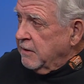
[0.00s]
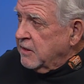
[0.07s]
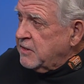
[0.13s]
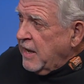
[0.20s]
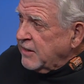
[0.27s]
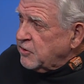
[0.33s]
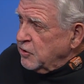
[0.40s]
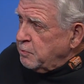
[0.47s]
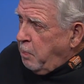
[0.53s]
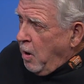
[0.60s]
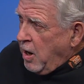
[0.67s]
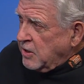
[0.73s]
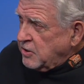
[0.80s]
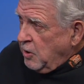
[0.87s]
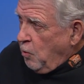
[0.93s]
the Texas
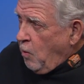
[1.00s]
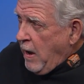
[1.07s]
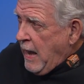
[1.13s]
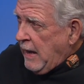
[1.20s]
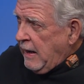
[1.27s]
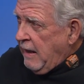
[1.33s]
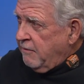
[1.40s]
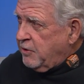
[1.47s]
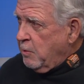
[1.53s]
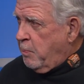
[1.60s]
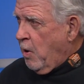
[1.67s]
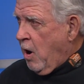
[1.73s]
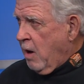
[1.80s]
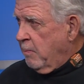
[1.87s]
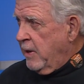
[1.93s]
Parks and Wildlife
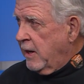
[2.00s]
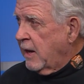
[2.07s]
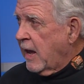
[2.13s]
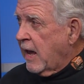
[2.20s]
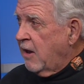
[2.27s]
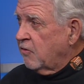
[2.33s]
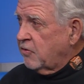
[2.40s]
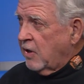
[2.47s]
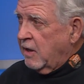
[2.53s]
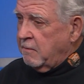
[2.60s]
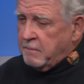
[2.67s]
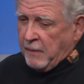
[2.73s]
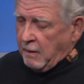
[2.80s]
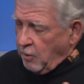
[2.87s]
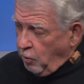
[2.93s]
Department has a
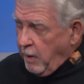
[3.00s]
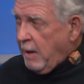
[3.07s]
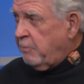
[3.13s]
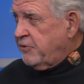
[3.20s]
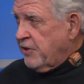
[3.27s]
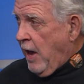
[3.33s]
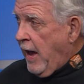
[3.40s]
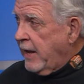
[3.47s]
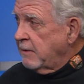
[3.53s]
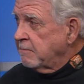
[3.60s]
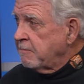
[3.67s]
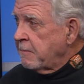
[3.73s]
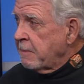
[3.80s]
website.